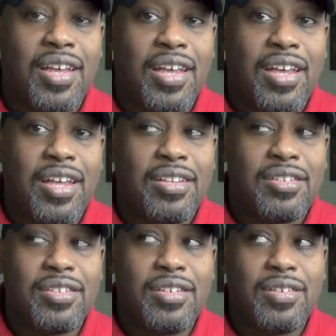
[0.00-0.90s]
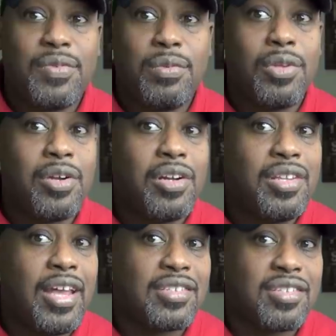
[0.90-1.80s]
And if you learn
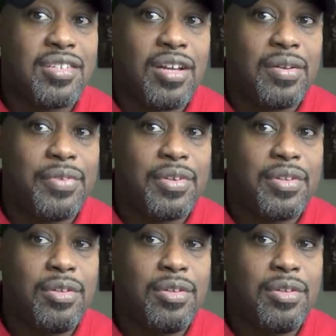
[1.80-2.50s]
that stuff,